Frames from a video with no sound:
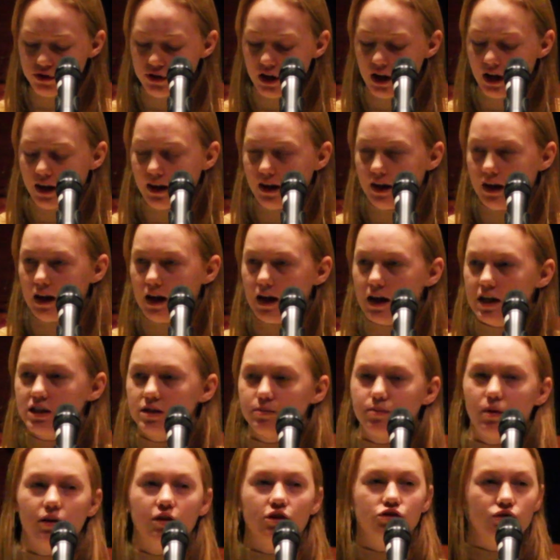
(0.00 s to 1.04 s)
to not gaze
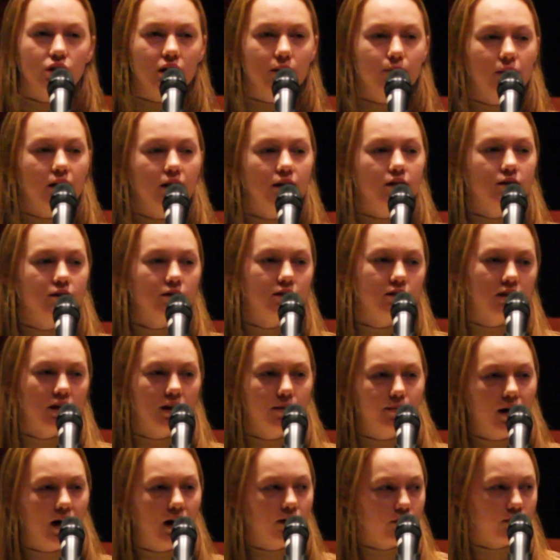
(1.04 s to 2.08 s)
upon the dreamlands
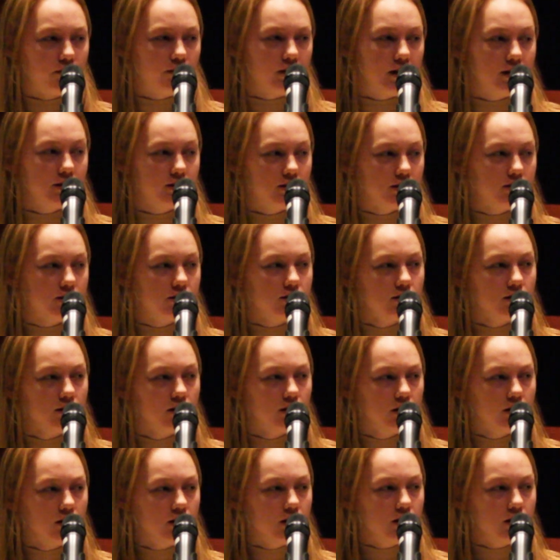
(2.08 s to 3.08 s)
hidden behind our faces,